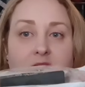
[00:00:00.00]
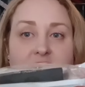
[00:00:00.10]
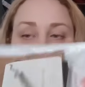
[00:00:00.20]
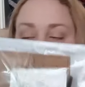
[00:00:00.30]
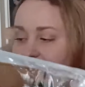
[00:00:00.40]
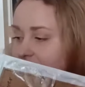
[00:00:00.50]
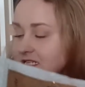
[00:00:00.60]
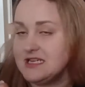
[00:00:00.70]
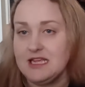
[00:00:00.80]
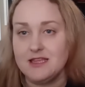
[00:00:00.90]
just
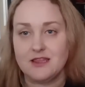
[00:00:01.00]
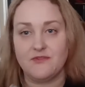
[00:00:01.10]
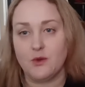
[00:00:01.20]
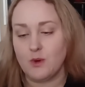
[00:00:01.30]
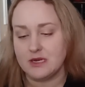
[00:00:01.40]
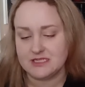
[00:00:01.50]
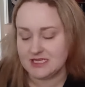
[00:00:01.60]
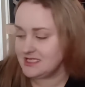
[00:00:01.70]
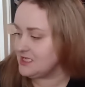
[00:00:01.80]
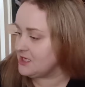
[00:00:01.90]
underneath if you
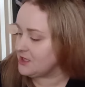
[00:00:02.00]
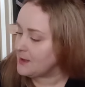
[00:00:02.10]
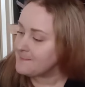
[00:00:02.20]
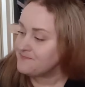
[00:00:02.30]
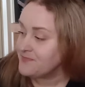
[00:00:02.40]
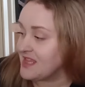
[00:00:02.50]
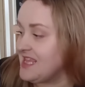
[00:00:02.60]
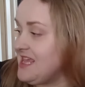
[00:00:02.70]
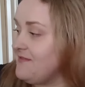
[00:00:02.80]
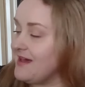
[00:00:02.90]
wanted to
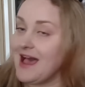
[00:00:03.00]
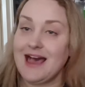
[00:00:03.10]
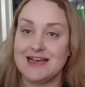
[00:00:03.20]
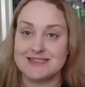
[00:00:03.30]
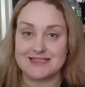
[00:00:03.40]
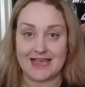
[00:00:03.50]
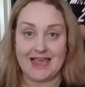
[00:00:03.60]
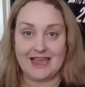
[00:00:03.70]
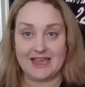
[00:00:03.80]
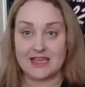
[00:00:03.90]
give it as
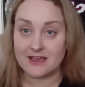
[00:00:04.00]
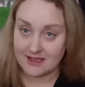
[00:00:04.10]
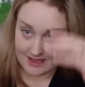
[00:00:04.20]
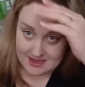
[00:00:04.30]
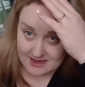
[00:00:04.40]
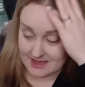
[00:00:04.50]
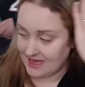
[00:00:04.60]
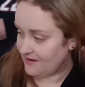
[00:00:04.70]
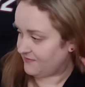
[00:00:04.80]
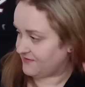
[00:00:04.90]
a
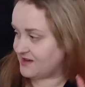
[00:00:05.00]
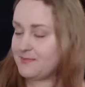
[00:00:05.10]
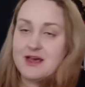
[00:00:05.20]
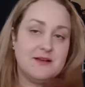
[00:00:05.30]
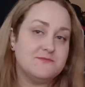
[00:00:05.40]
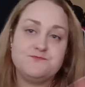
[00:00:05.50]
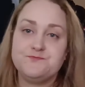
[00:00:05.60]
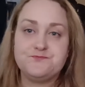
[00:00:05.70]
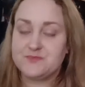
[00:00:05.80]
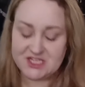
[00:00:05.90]
gift, but
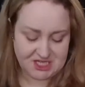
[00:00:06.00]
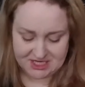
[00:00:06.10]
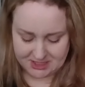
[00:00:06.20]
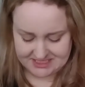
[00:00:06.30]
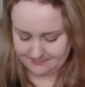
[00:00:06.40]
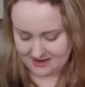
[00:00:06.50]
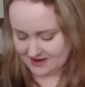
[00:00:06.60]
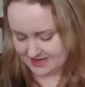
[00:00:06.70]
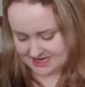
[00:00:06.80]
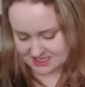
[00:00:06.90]
she knows
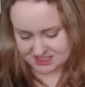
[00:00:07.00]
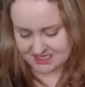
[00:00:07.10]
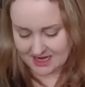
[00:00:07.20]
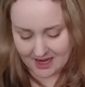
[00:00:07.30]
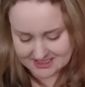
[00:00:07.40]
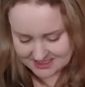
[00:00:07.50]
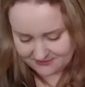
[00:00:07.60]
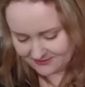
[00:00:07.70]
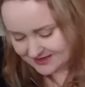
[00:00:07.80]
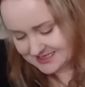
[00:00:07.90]
about it. She asked
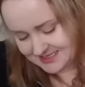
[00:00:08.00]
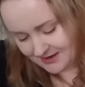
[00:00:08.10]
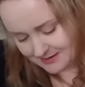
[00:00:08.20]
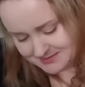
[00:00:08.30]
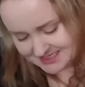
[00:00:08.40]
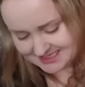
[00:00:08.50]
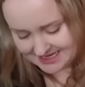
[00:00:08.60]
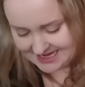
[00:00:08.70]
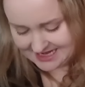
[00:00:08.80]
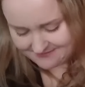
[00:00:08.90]
for it, so I'm just
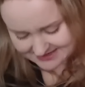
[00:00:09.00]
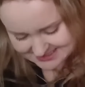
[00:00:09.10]
gonna give it